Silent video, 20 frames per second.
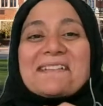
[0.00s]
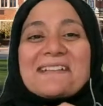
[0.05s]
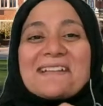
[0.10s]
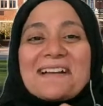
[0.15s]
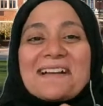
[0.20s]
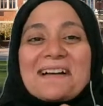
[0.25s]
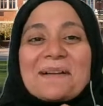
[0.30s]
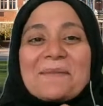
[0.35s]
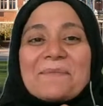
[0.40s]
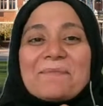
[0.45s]

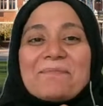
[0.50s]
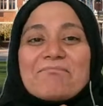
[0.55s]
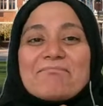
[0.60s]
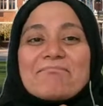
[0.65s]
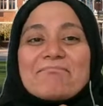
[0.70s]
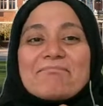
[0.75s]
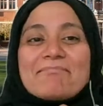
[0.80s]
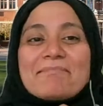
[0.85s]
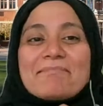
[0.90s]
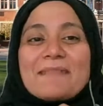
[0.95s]
um,
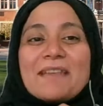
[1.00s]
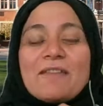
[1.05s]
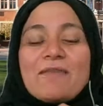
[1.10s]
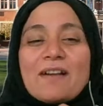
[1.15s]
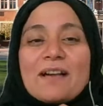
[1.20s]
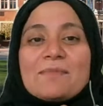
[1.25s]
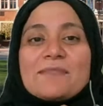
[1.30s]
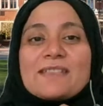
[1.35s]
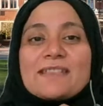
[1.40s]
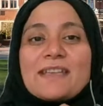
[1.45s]
if
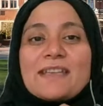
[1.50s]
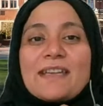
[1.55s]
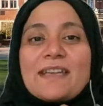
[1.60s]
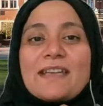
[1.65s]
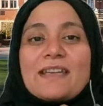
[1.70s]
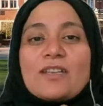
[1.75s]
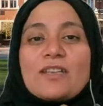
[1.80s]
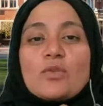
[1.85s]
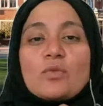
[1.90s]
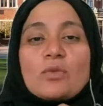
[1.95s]
I'm
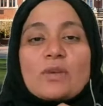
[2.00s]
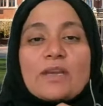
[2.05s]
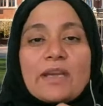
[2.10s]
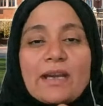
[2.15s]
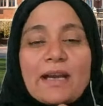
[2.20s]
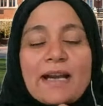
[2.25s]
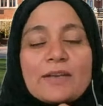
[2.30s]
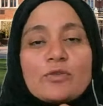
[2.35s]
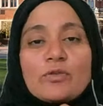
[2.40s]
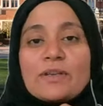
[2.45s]
saying
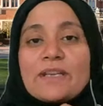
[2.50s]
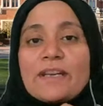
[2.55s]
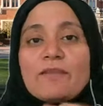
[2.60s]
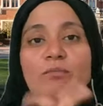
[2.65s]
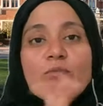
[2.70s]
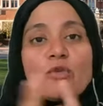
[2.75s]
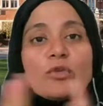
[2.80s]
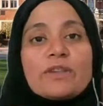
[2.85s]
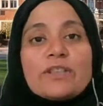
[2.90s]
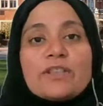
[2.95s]
I don't have
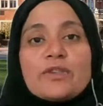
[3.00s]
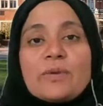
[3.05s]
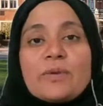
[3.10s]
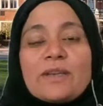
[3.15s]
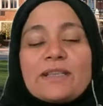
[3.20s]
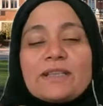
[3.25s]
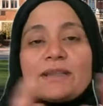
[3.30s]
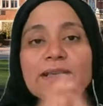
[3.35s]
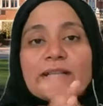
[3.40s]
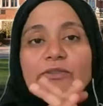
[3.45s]
more than
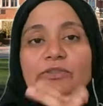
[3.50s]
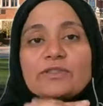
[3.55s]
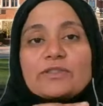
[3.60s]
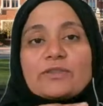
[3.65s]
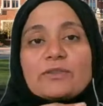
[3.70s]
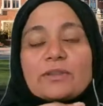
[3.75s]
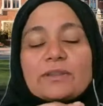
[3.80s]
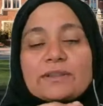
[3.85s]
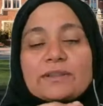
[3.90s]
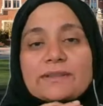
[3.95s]

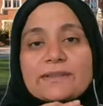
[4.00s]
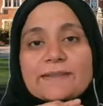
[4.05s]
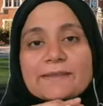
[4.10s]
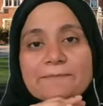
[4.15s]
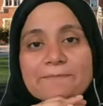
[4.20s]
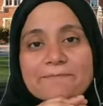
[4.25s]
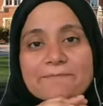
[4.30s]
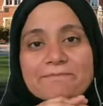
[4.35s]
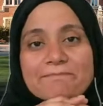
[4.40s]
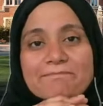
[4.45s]
$20,000,
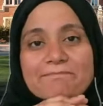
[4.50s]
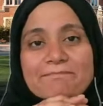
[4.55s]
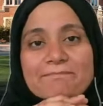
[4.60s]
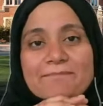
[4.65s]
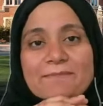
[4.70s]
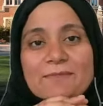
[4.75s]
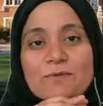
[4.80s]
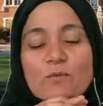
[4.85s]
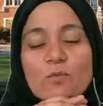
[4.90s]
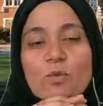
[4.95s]

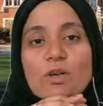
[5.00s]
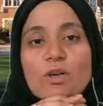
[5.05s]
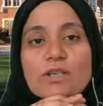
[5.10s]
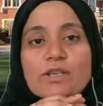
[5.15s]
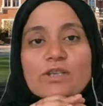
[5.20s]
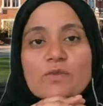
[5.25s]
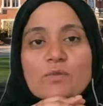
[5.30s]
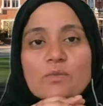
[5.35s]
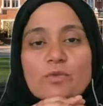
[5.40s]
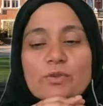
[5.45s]

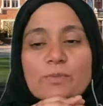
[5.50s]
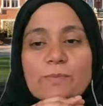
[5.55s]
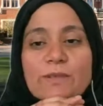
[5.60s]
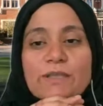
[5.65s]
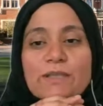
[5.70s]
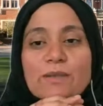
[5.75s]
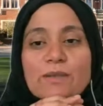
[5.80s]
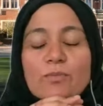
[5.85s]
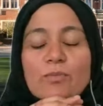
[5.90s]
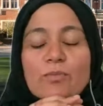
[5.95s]
what would be
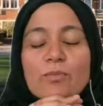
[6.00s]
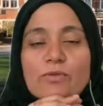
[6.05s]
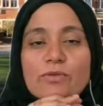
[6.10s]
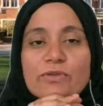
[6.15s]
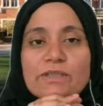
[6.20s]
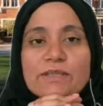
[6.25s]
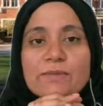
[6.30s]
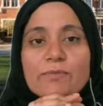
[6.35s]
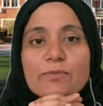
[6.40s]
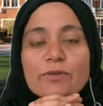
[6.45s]
the
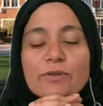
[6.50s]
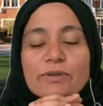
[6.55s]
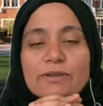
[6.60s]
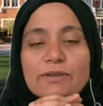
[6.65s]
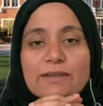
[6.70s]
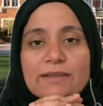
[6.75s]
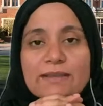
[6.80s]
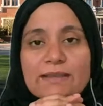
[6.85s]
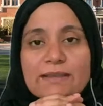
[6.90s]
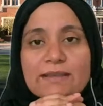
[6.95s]
most
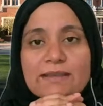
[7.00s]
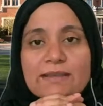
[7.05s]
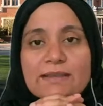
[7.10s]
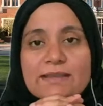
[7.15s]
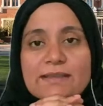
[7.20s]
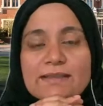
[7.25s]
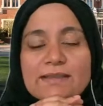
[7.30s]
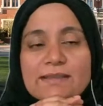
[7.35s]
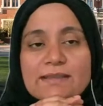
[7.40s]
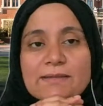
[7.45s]
important thing in
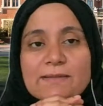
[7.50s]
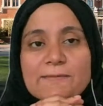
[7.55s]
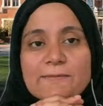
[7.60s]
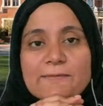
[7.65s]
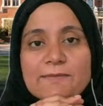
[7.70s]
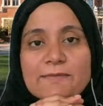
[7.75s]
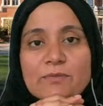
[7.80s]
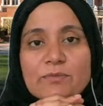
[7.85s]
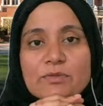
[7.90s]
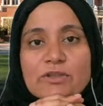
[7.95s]
this
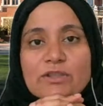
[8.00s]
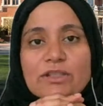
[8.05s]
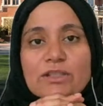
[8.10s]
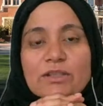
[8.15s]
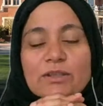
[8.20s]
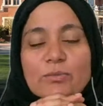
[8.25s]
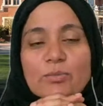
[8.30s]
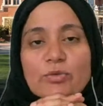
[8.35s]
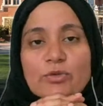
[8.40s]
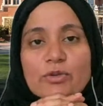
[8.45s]

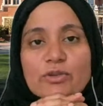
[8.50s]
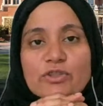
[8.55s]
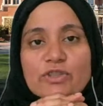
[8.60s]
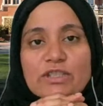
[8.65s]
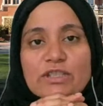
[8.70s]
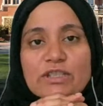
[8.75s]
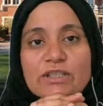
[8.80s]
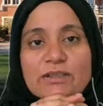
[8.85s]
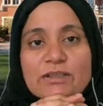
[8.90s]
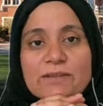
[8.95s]
particular
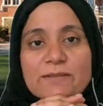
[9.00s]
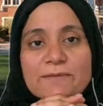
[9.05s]
project?